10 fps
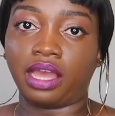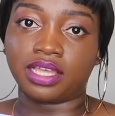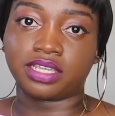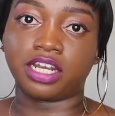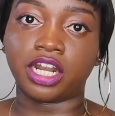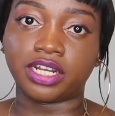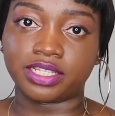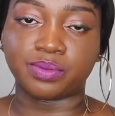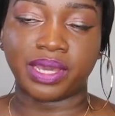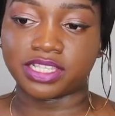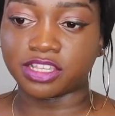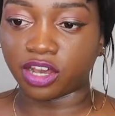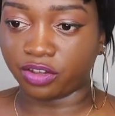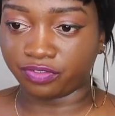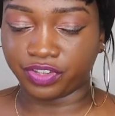as an artist
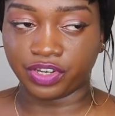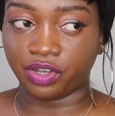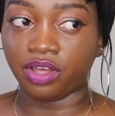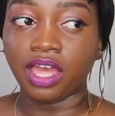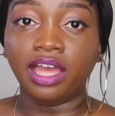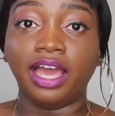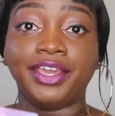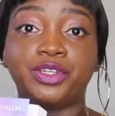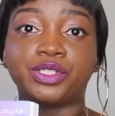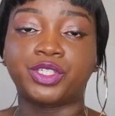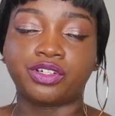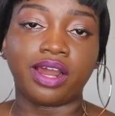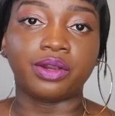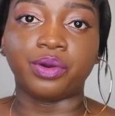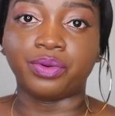myself, you know, I do
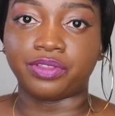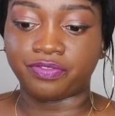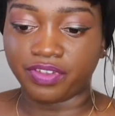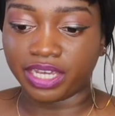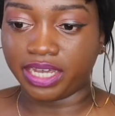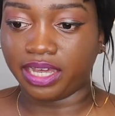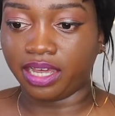struggle with fear,